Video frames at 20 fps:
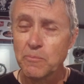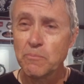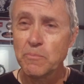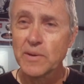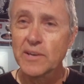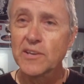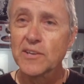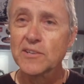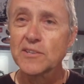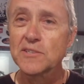
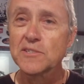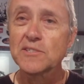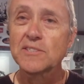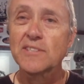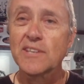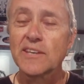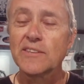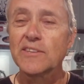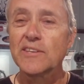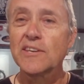because
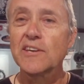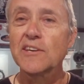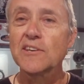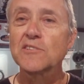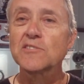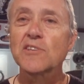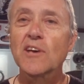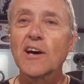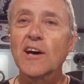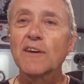in the
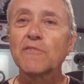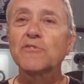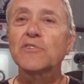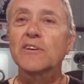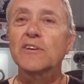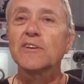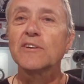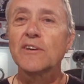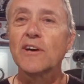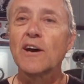years
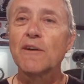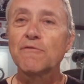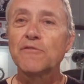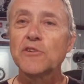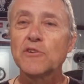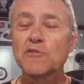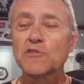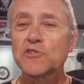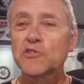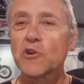after, a
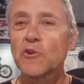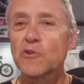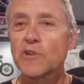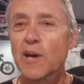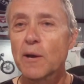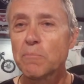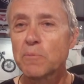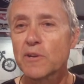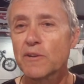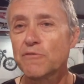few showed
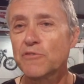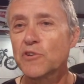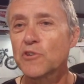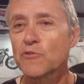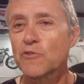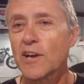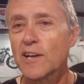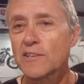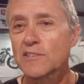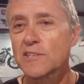up at a few
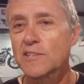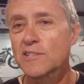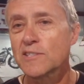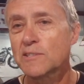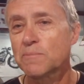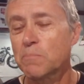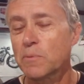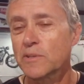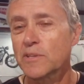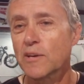races,
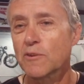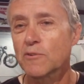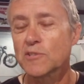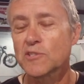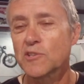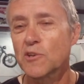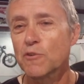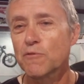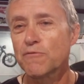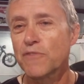but there was
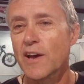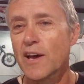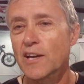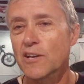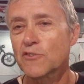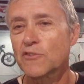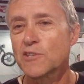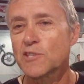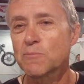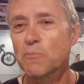no
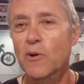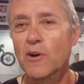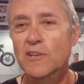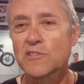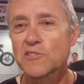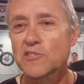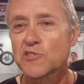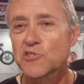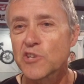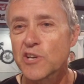factory
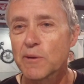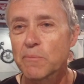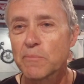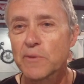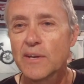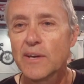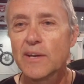sponsorship,